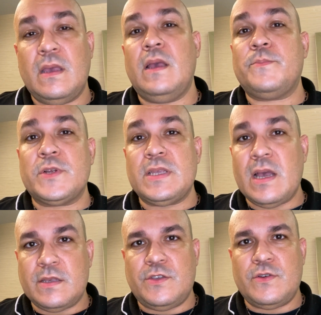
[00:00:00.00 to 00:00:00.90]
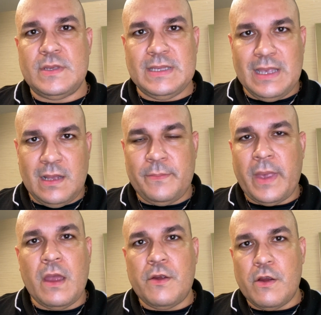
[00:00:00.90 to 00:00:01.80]
It protects your skin
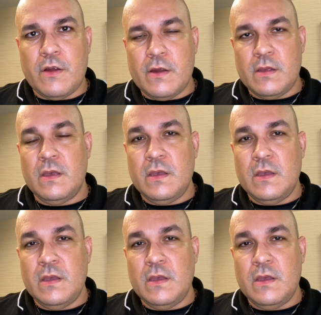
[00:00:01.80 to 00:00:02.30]
barrier.